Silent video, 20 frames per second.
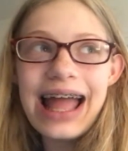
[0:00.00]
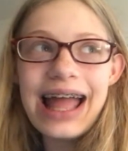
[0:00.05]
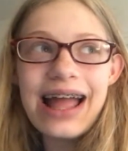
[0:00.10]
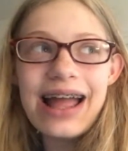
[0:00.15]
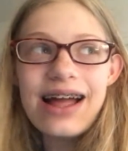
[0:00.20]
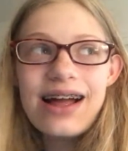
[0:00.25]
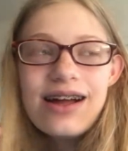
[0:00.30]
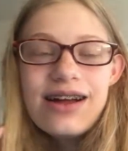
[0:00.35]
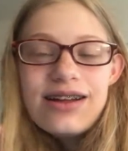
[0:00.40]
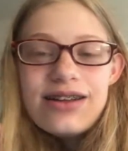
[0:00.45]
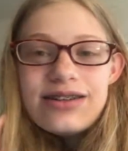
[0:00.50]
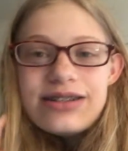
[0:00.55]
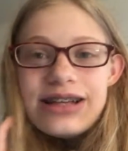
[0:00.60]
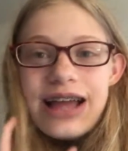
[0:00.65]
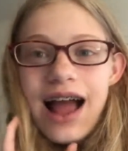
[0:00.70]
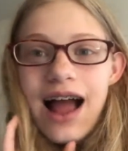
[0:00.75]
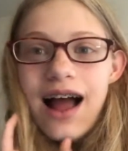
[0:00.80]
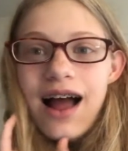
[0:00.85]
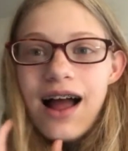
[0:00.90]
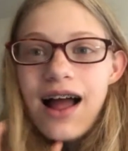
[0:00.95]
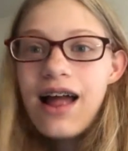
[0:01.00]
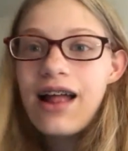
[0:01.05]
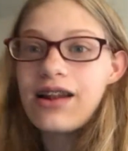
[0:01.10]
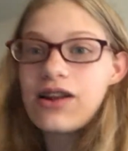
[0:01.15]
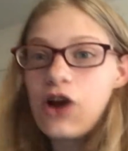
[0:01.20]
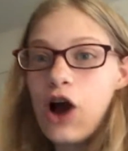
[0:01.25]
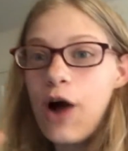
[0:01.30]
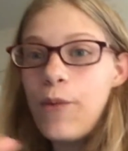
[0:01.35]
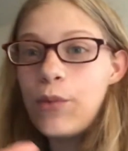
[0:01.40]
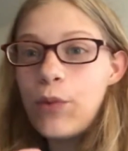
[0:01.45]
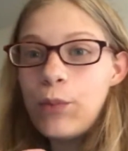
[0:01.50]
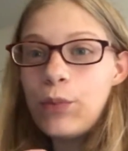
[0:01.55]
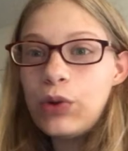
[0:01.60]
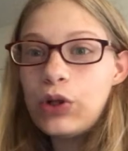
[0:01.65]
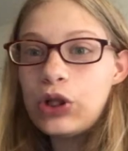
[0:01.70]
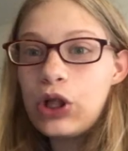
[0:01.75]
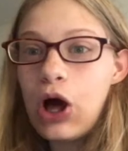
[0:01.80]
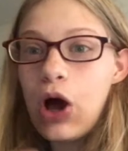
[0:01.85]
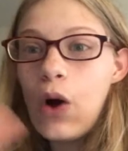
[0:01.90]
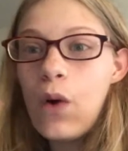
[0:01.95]
And yeah, and comment
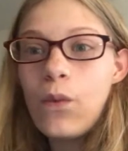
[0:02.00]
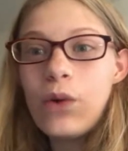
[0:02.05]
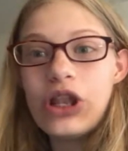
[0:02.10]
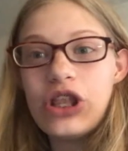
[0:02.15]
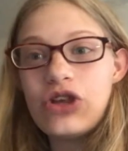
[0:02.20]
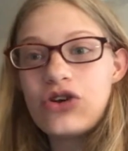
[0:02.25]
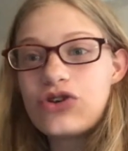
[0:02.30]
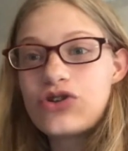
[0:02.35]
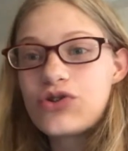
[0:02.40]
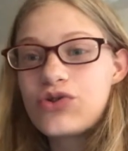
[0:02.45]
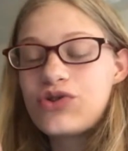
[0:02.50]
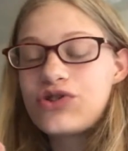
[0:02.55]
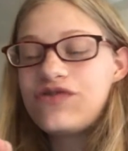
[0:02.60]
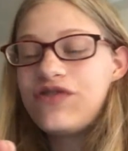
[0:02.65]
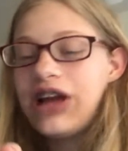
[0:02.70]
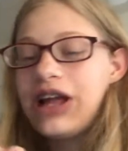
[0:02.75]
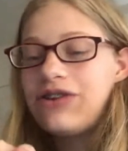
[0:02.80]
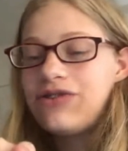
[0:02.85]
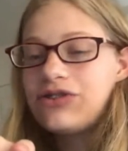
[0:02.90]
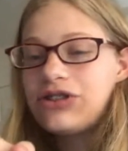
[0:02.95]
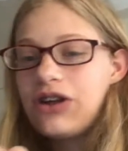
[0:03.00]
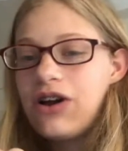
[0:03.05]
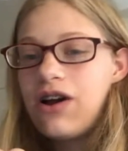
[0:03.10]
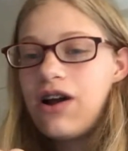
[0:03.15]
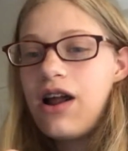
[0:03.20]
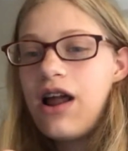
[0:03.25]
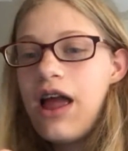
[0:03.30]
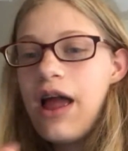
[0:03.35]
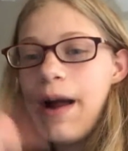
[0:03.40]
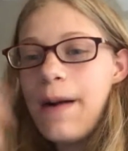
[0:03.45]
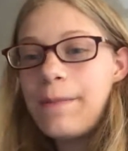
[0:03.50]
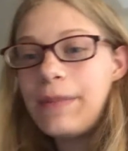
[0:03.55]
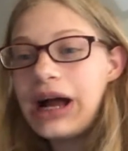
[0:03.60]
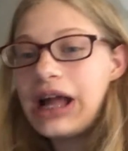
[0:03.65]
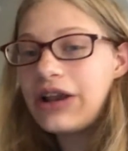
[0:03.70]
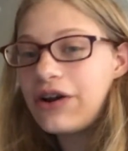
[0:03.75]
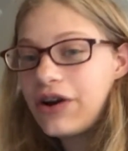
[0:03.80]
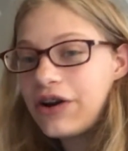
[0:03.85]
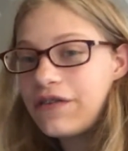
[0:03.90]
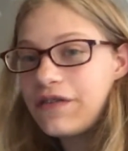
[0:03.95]
below when your school's finals are.
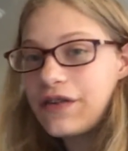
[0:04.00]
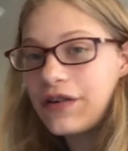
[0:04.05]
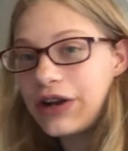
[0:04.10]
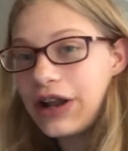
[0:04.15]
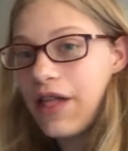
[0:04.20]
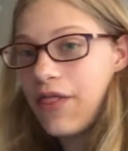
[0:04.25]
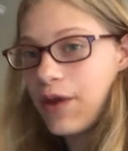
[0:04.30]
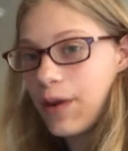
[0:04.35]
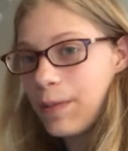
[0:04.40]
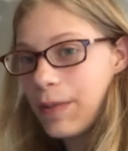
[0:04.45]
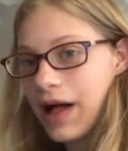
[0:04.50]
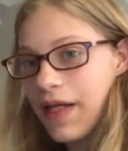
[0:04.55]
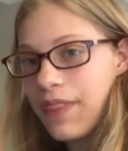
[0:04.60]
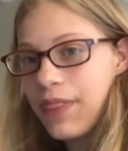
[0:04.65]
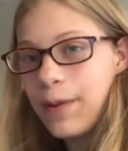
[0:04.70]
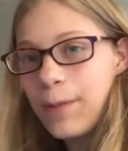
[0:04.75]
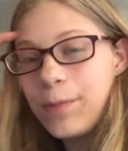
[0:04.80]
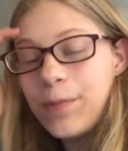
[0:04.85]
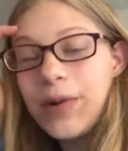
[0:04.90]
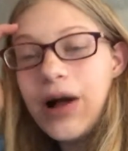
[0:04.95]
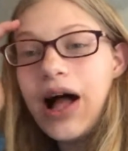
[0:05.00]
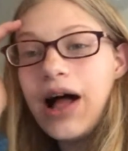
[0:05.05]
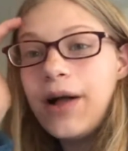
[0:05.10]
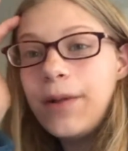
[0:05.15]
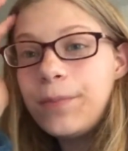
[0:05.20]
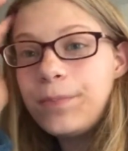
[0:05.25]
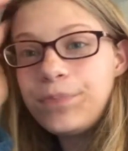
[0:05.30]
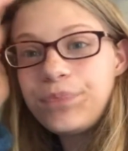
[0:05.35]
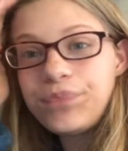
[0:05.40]
Mine aren't for another month, but